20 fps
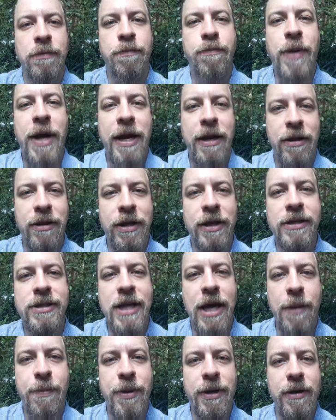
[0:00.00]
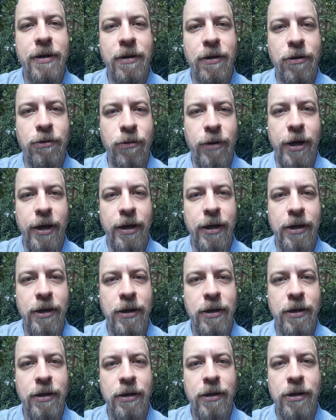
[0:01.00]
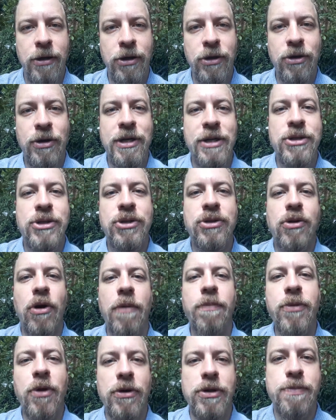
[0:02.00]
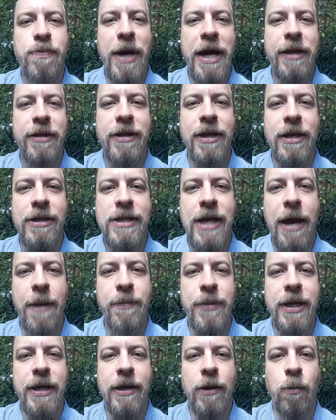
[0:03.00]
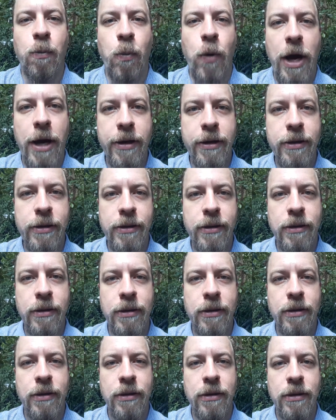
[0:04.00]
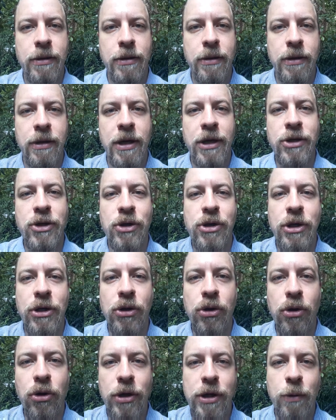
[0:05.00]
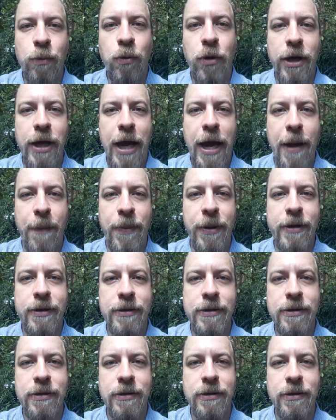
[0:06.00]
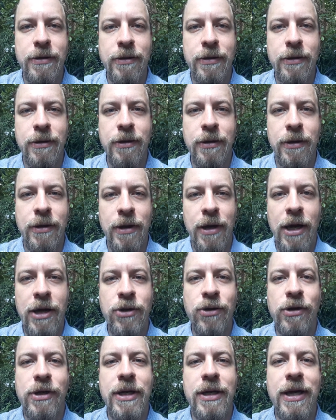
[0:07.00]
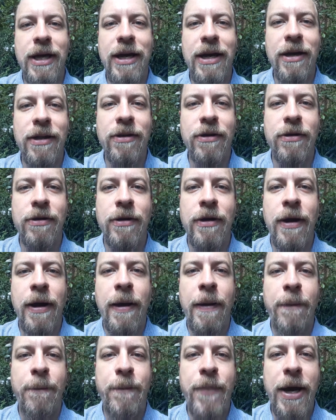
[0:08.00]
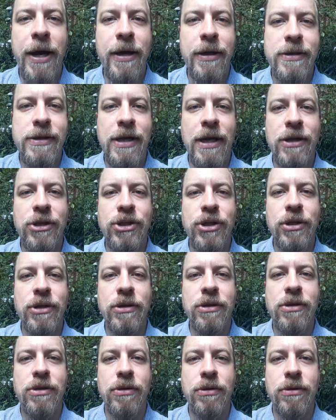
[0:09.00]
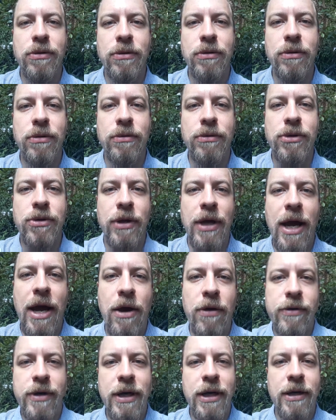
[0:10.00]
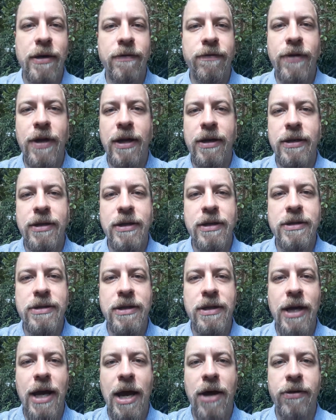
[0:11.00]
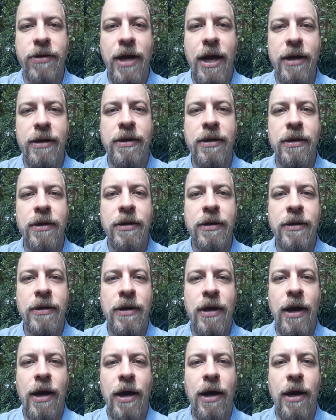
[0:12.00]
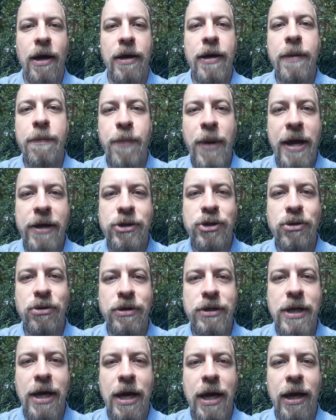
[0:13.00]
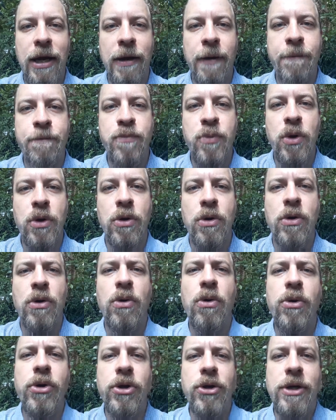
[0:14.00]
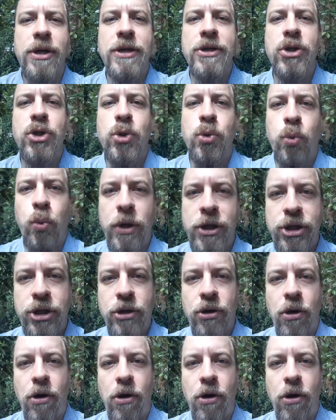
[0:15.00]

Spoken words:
bad things happen in 3. You can stop those bad things happening at 1, and you can look at what happened, and you can either pay attention to how negative that is and how that impacts your day, or you can switch it